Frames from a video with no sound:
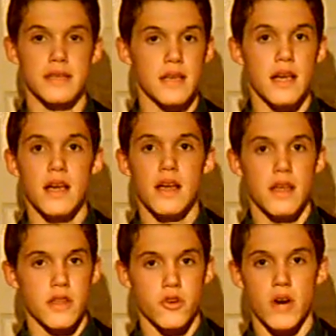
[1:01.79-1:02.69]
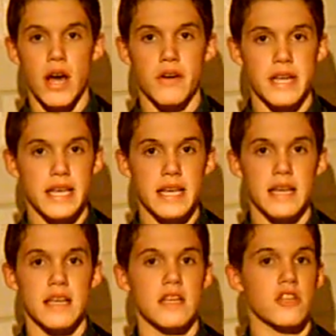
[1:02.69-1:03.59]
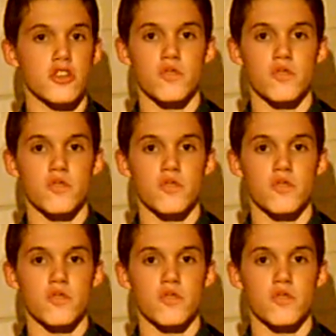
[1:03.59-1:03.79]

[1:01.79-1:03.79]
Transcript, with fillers: because the ground heat